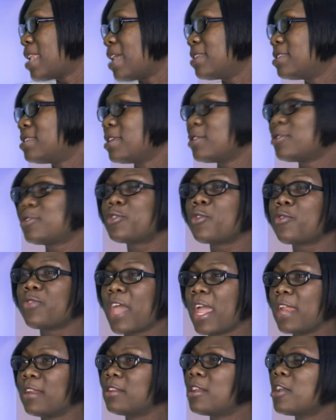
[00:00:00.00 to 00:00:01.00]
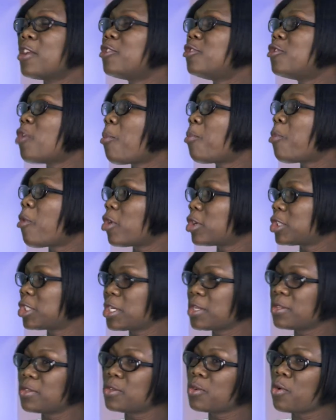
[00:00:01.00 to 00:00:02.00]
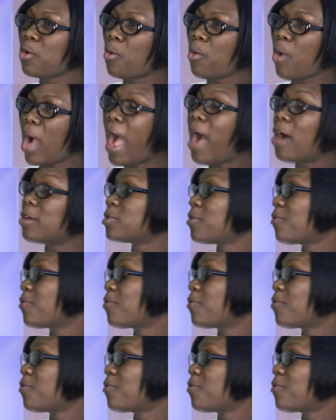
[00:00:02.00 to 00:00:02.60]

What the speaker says: That's it. So then your portions go out